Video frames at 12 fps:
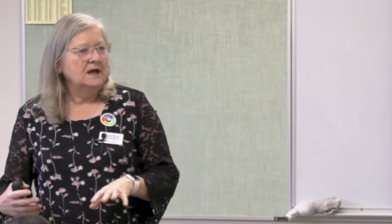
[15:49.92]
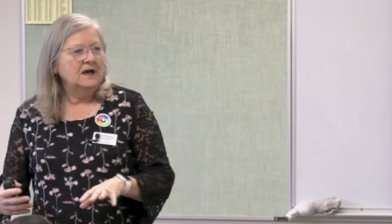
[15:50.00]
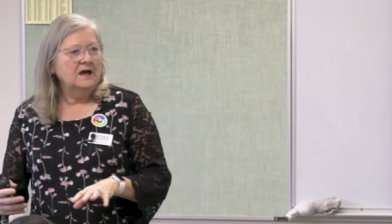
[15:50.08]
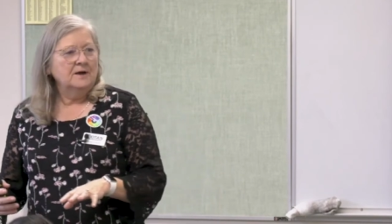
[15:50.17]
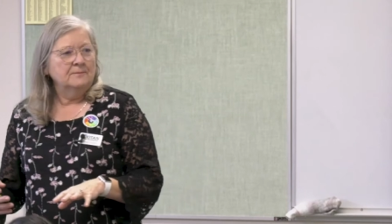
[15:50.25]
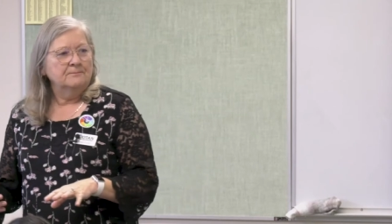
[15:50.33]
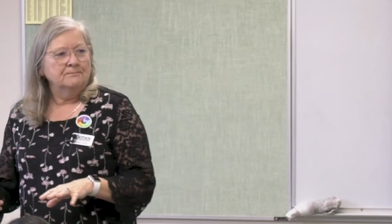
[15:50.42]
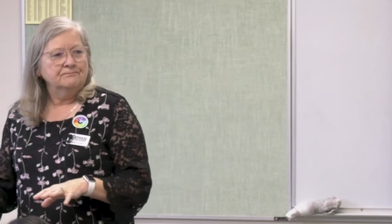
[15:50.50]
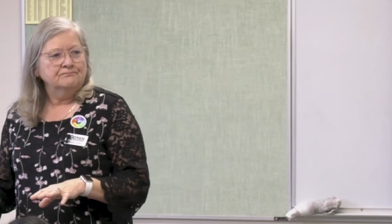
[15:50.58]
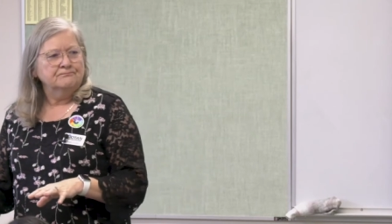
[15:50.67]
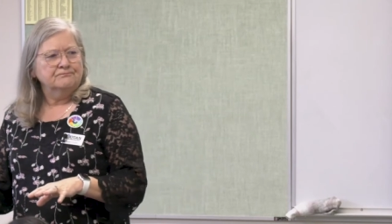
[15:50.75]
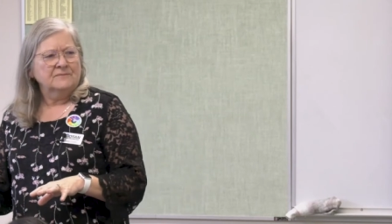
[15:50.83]
Um,
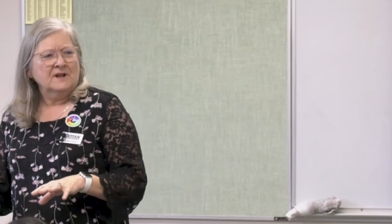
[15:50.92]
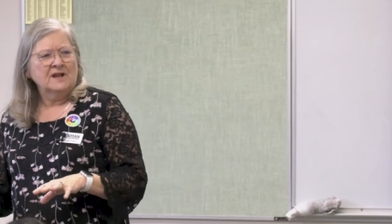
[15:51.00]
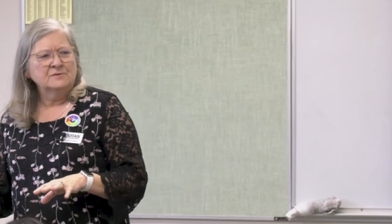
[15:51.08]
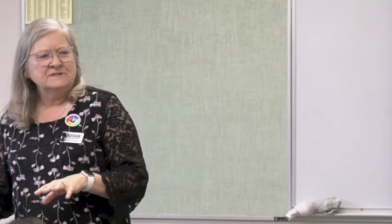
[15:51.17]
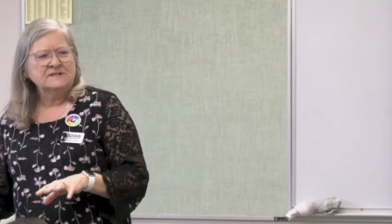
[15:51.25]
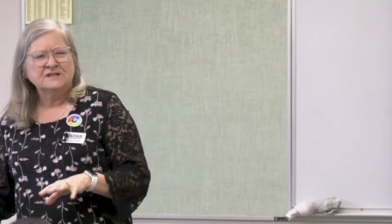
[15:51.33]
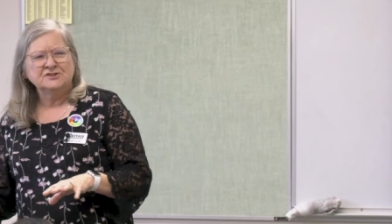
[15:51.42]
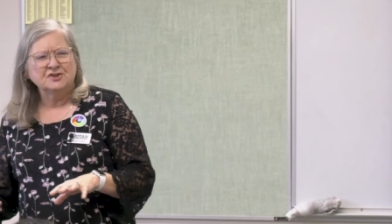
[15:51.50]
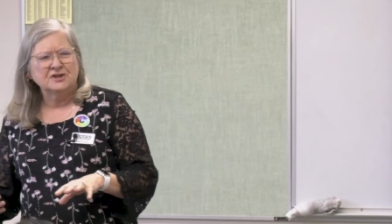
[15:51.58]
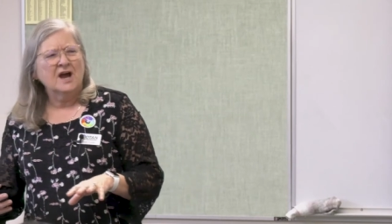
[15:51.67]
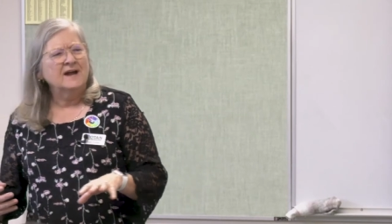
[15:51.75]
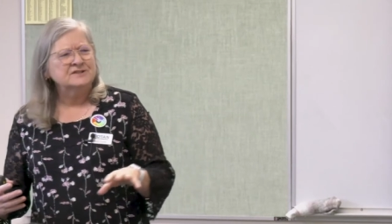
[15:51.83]
I was
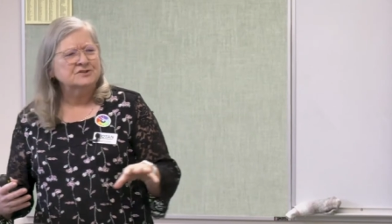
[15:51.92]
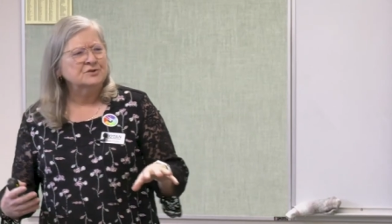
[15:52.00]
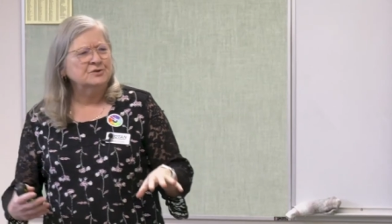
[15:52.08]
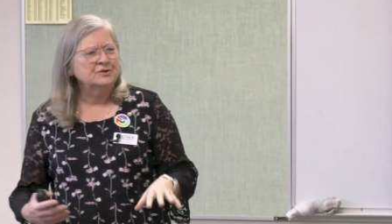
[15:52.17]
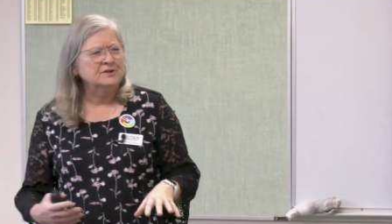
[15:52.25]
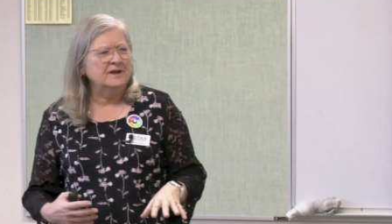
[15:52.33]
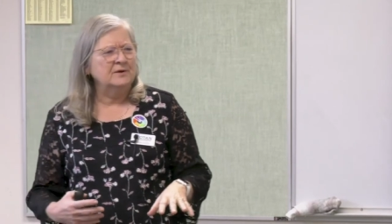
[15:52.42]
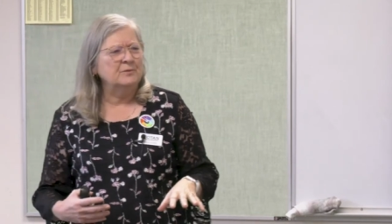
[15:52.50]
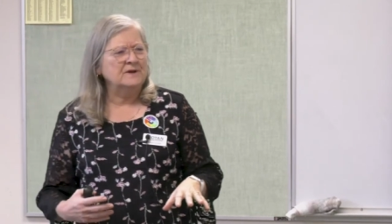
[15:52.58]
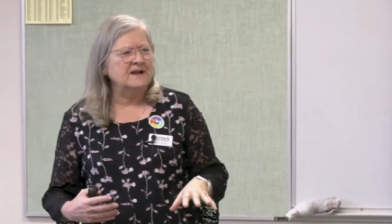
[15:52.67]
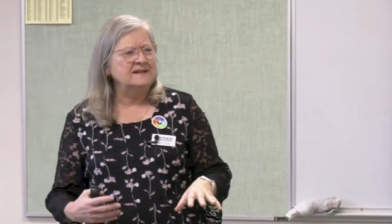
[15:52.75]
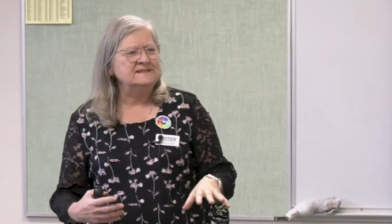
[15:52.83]
teaching high school, and
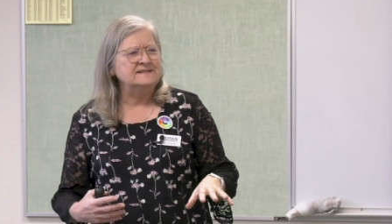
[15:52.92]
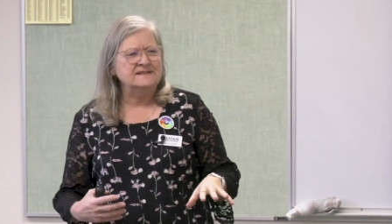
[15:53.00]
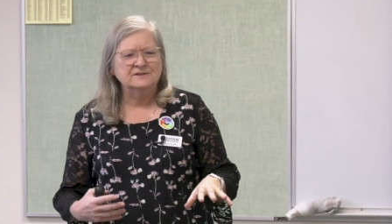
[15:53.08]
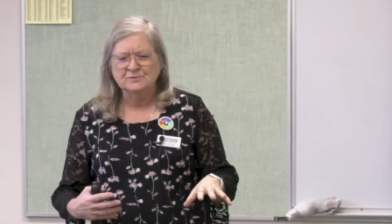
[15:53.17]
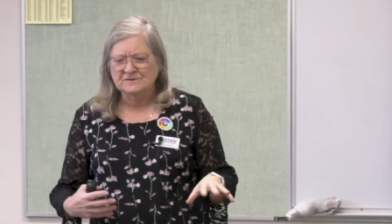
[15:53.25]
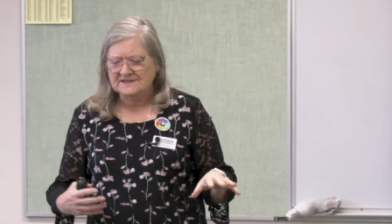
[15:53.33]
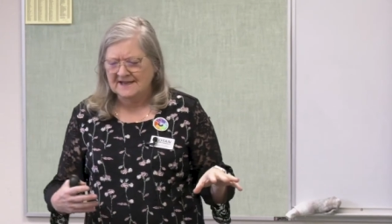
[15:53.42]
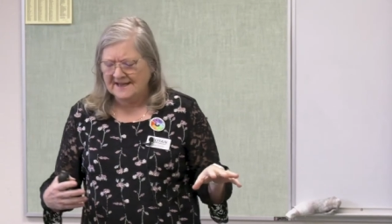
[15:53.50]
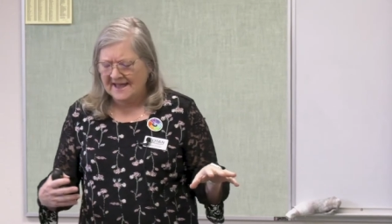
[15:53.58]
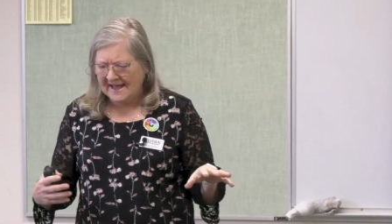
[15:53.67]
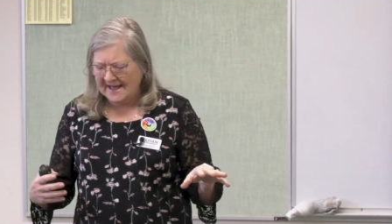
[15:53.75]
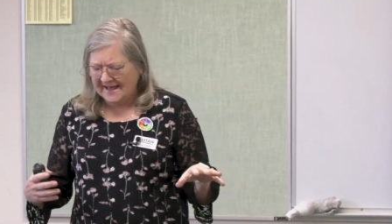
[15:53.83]
what I did was I
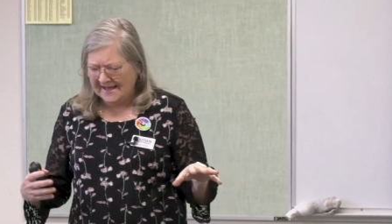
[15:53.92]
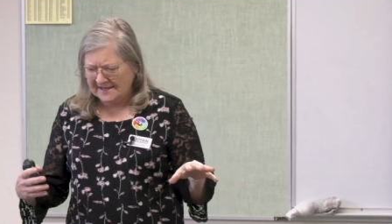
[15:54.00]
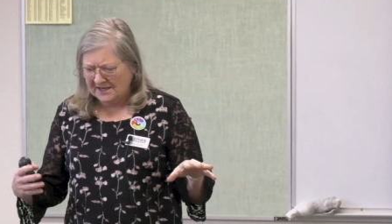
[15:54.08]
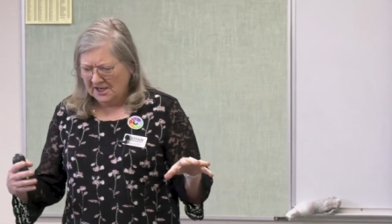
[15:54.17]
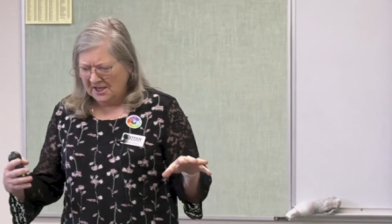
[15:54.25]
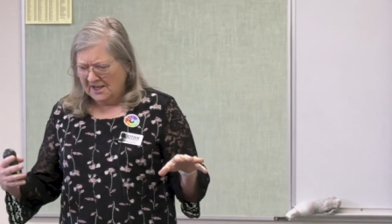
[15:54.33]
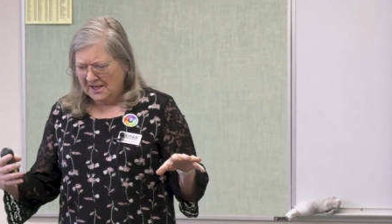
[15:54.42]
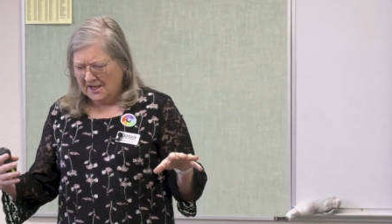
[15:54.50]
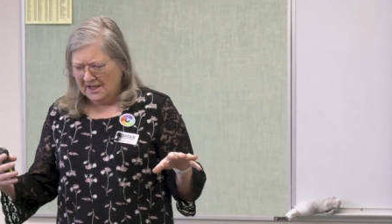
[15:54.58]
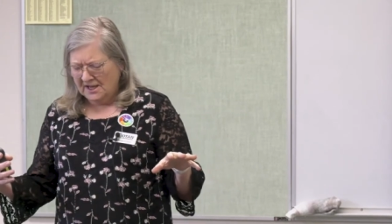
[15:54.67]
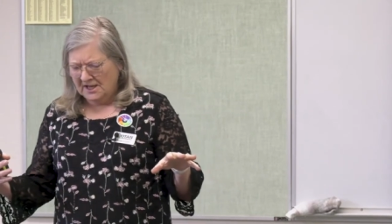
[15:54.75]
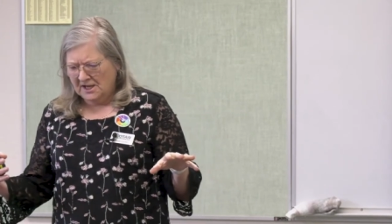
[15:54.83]
had
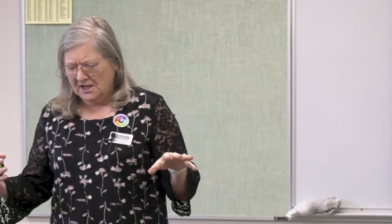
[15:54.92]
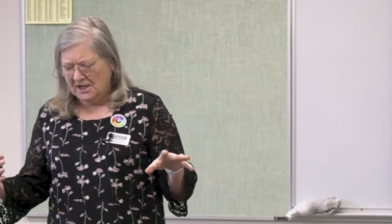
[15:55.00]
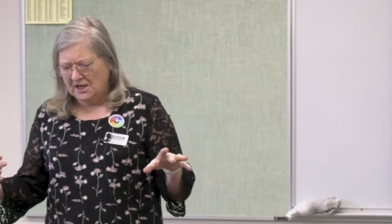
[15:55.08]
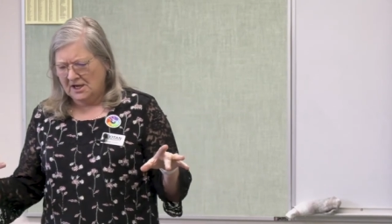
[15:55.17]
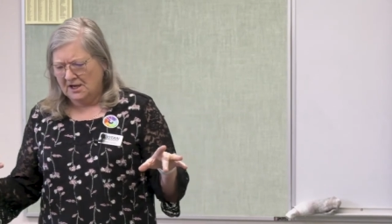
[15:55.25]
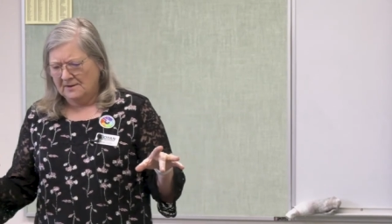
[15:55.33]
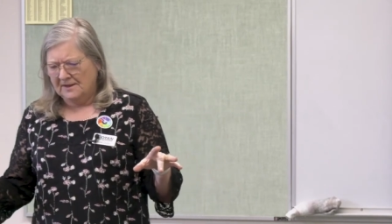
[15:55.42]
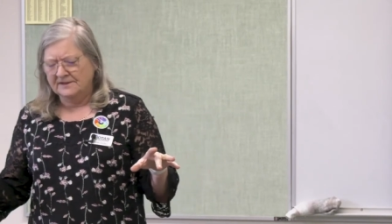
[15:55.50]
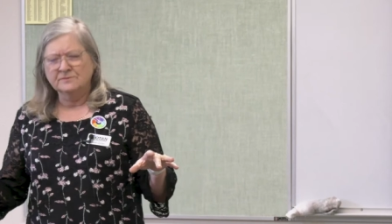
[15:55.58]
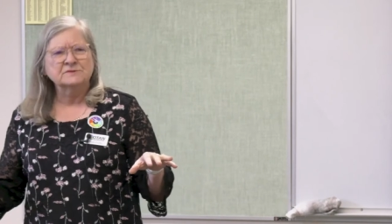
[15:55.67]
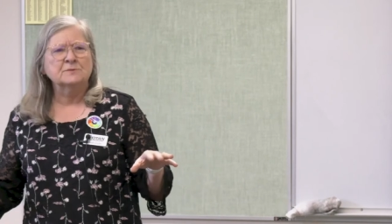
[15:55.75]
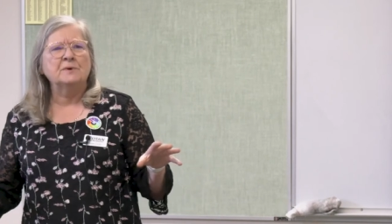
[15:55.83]
a uh, I think
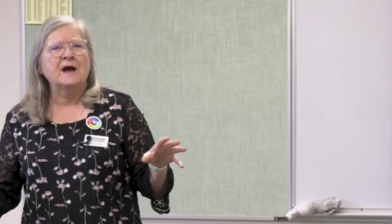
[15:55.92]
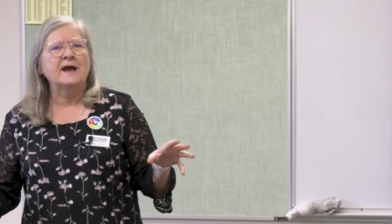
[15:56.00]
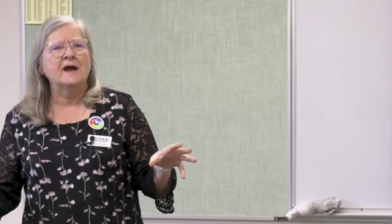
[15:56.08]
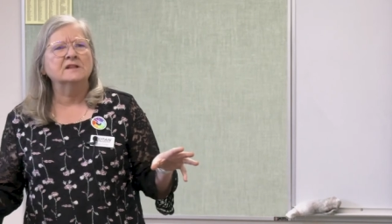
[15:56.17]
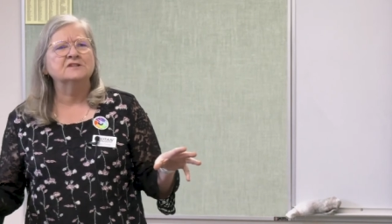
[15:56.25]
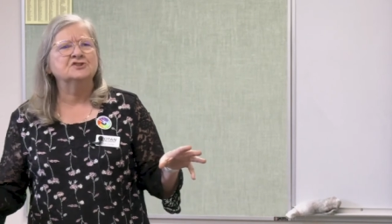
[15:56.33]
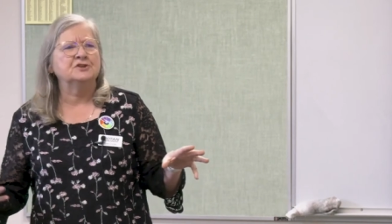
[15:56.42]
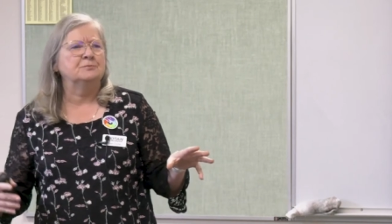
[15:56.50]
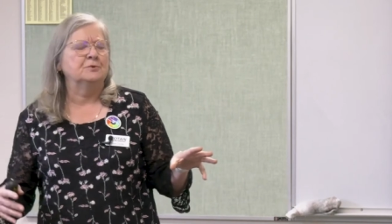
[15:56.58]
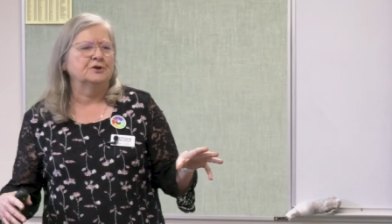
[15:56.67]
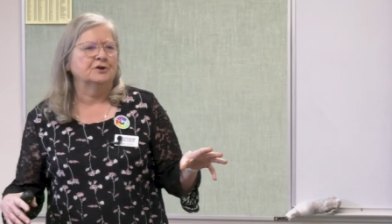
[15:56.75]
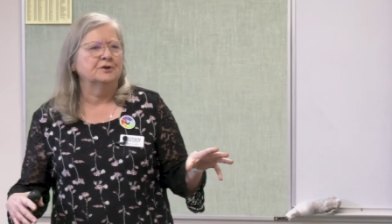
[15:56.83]
it was a biology
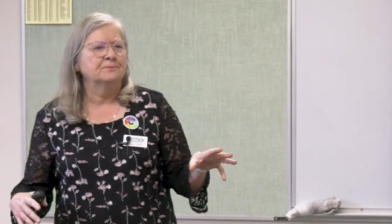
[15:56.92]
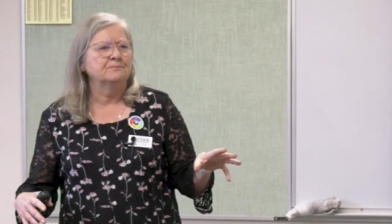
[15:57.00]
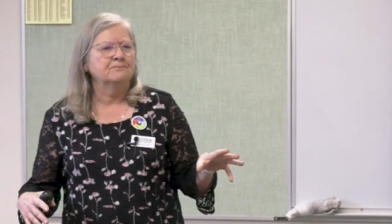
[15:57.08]
book